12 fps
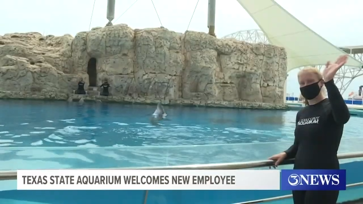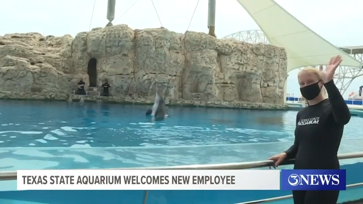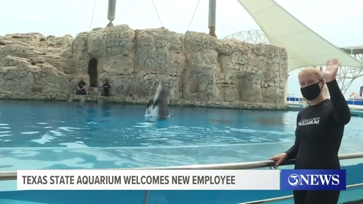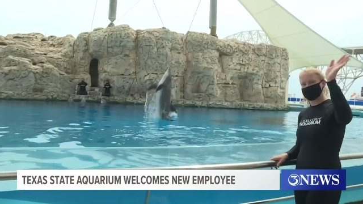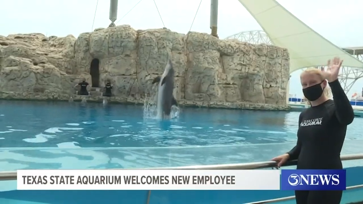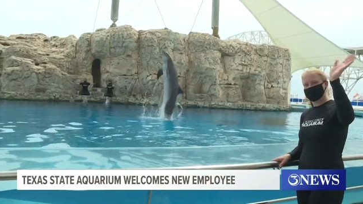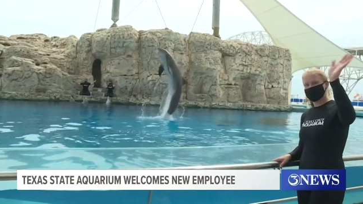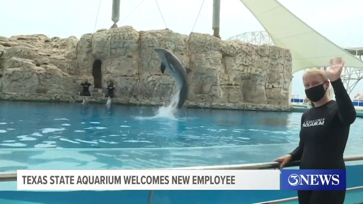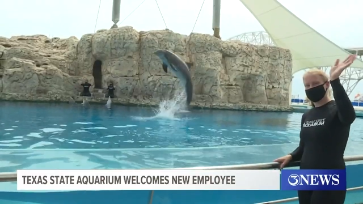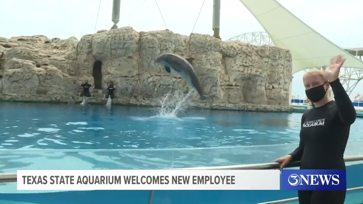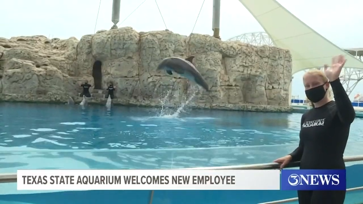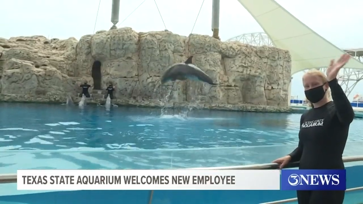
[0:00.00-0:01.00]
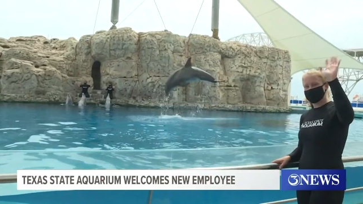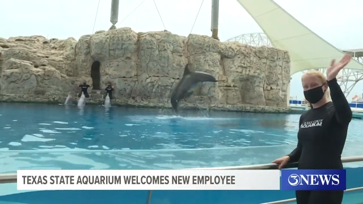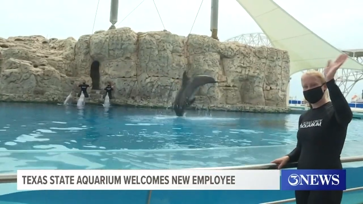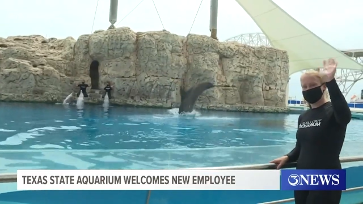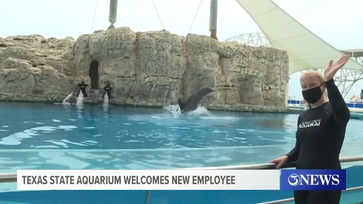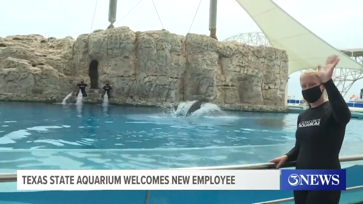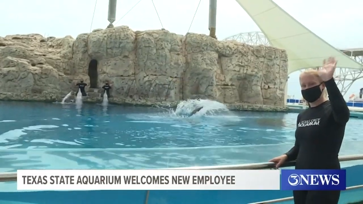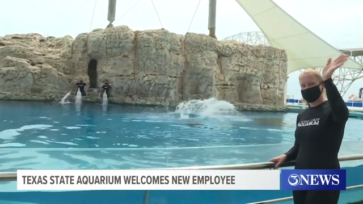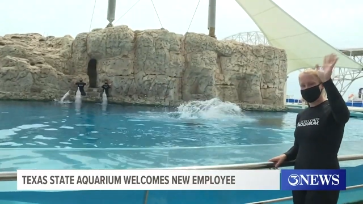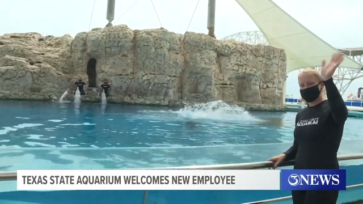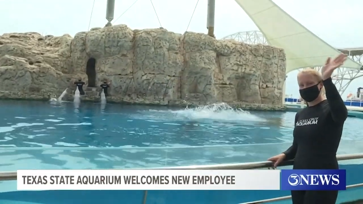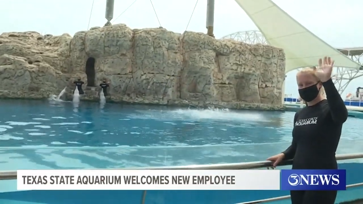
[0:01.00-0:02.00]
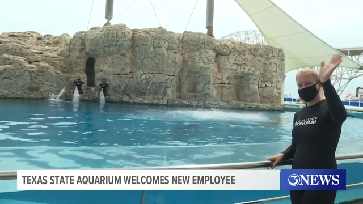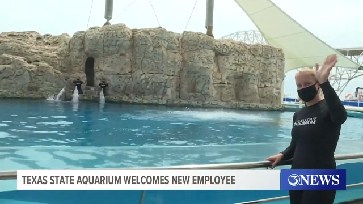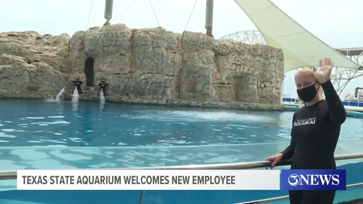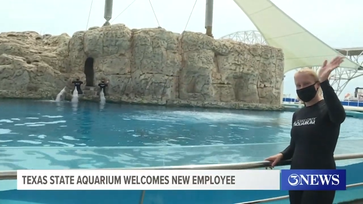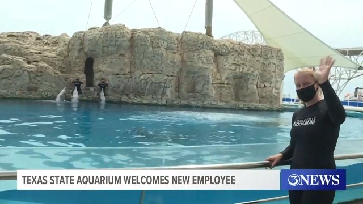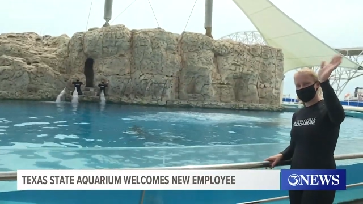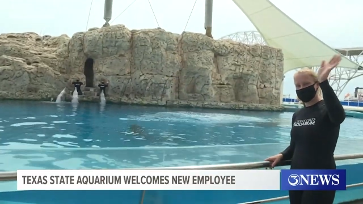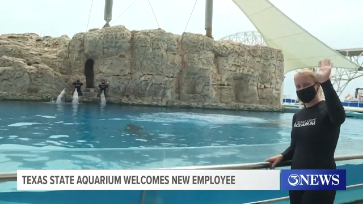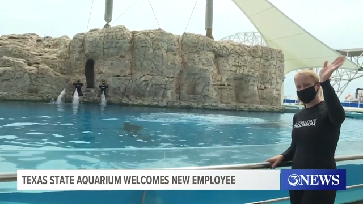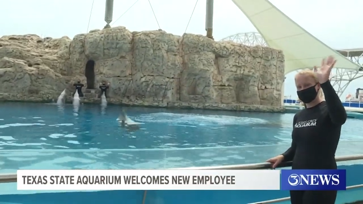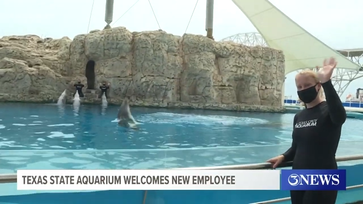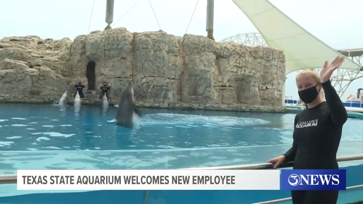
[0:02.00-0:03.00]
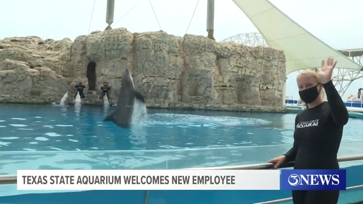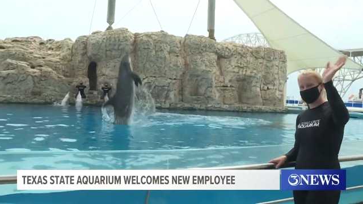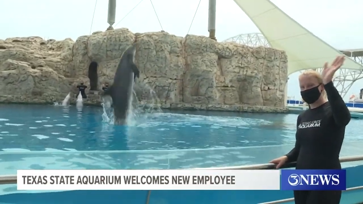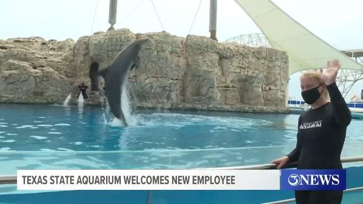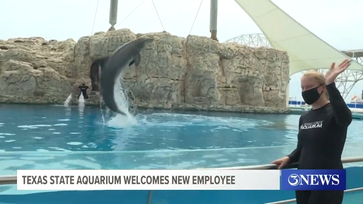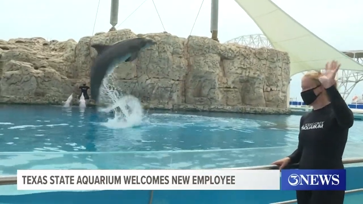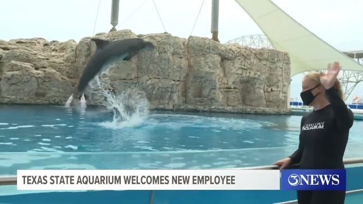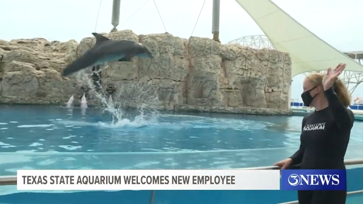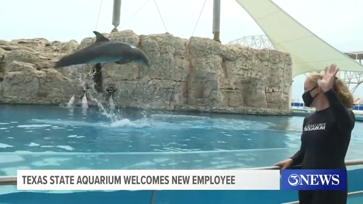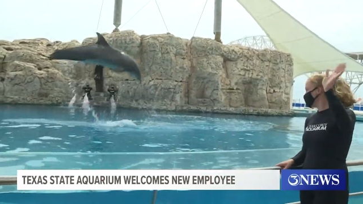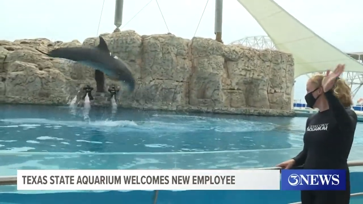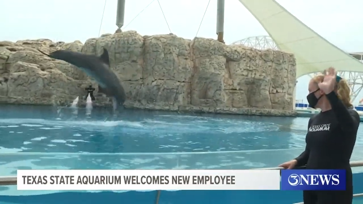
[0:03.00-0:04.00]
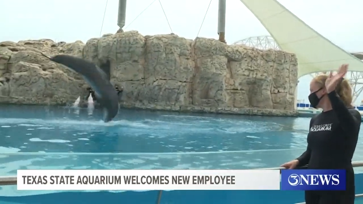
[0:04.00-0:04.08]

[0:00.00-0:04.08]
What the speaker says: (no speaker visible)